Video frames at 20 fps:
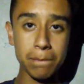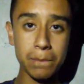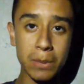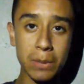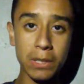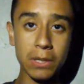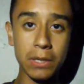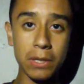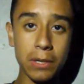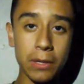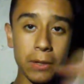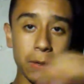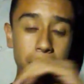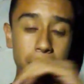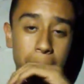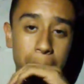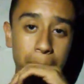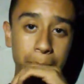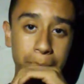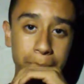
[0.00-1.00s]
But,
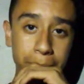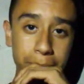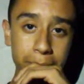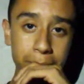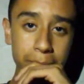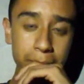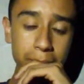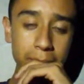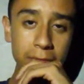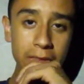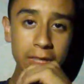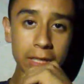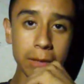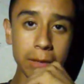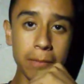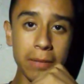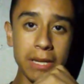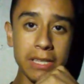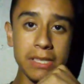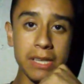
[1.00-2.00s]

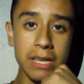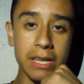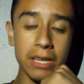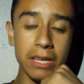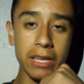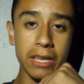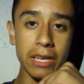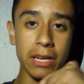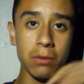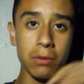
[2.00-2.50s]
basically,